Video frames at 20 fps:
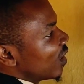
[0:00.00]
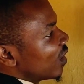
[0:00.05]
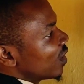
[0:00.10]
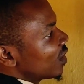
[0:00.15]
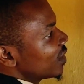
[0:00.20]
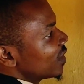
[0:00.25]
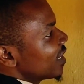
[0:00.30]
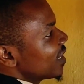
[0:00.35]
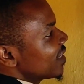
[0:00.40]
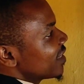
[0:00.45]

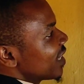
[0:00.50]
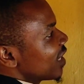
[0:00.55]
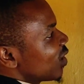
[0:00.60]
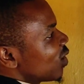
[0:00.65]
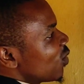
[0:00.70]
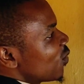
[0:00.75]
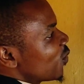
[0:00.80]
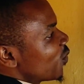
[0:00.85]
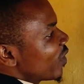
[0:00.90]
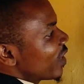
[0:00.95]
on this
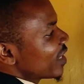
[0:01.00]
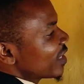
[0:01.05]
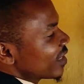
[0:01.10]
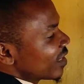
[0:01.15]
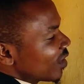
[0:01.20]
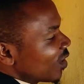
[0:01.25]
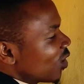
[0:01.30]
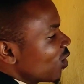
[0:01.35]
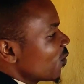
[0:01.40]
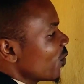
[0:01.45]

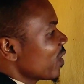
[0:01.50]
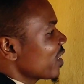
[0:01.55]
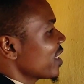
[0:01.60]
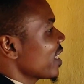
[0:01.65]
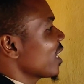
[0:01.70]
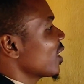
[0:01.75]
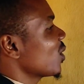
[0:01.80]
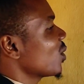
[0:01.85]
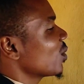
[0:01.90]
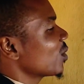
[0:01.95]
circumference of a
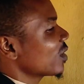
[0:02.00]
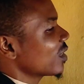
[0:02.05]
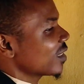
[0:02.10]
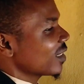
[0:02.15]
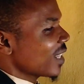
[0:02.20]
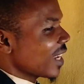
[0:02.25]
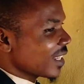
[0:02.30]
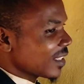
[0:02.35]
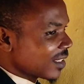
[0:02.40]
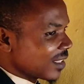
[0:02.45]
circle.
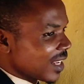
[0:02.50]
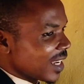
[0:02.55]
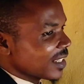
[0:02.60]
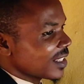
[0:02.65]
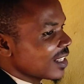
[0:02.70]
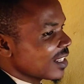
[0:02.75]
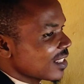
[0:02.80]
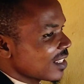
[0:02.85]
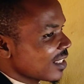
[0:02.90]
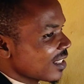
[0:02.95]
That
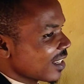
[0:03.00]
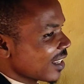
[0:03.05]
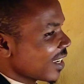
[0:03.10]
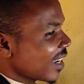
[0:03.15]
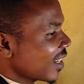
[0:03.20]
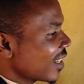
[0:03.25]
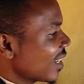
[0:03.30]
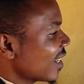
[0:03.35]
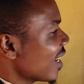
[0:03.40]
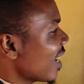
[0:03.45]
line is
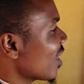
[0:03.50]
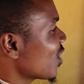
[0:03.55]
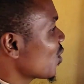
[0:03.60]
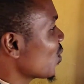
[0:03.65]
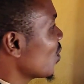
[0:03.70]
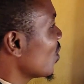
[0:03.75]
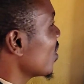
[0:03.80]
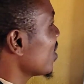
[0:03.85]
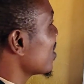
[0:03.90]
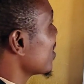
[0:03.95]
regarded
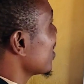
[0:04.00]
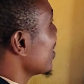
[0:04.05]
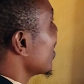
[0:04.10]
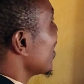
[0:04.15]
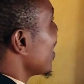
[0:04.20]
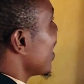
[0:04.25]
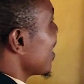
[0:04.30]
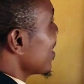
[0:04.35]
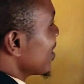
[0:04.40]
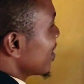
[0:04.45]
as what?
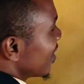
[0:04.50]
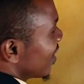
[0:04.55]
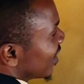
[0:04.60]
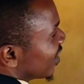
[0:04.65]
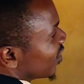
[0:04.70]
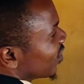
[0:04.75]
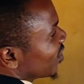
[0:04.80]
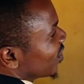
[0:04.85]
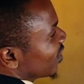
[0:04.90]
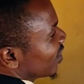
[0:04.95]
As
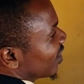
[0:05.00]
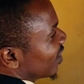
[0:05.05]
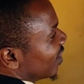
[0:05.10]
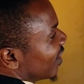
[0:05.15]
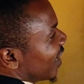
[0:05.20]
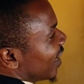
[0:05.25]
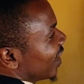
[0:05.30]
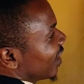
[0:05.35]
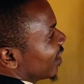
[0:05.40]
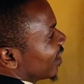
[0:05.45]
radius.
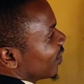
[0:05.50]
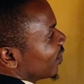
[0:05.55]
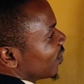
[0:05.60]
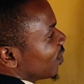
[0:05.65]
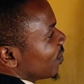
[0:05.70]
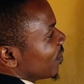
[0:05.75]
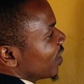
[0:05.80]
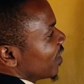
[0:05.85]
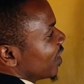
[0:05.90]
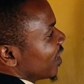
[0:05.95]
Like
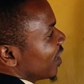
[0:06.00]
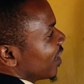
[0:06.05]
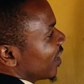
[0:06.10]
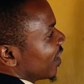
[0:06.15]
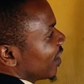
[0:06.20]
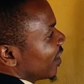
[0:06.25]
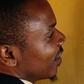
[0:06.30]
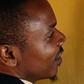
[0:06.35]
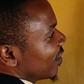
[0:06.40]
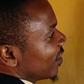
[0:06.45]
from
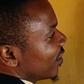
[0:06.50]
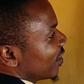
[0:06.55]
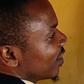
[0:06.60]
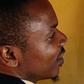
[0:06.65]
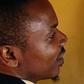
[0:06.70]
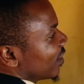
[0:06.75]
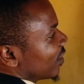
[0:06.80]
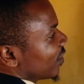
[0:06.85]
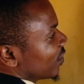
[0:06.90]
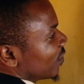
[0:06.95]
here,
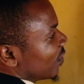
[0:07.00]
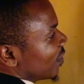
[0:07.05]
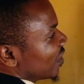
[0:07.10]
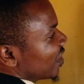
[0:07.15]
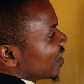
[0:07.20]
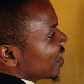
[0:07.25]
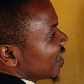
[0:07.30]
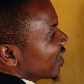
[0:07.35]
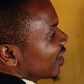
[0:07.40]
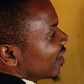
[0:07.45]
from
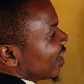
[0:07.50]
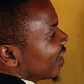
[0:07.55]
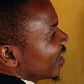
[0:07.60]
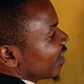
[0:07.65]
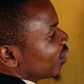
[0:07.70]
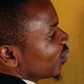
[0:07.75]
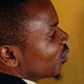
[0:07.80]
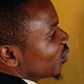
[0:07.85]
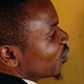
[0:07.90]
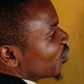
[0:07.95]
the center,
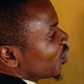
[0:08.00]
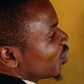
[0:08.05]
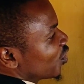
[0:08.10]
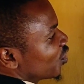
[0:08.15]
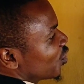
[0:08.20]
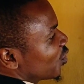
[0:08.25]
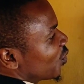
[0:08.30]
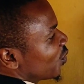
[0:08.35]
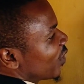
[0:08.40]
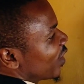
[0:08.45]
it will
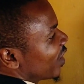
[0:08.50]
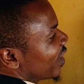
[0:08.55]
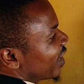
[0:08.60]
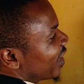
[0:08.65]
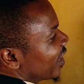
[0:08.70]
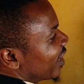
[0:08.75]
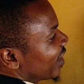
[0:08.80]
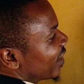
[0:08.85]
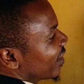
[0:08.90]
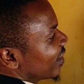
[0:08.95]
touch somewhere
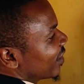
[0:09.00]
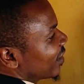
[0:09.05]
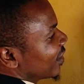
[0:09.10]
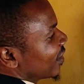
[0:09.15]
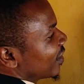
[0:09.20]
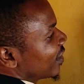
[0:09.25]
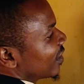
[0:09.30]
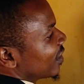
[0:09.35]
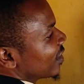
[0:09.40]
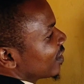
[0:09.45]
here.
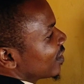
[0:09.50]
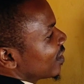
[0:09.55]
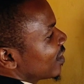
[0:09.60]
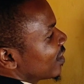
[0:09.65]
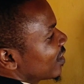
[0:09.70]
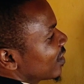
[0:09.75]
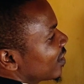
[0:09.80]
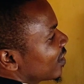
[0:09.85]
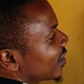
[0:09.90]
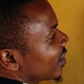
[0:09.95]

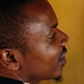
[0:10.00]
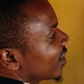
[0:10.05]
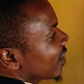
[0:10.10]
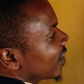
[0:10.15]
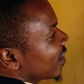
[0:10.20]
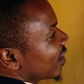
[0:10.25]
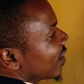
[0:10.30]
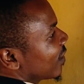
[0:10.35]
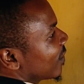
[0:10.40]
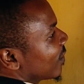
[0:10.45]
This
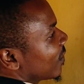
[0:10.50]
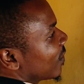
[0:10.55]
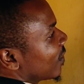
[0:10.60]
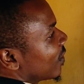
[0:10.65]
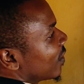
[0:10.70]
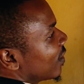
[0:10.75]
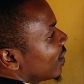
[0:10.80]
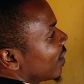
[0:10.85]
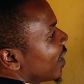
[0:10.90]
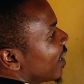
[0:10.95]

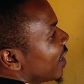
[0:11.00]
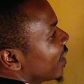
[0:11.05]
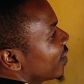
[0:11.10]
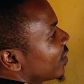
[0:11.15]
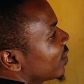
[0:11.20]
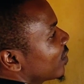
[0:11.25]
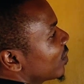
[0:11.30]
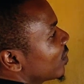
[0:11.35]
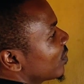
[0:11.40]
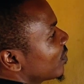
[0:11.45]

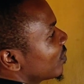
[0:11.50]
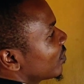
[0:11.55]
line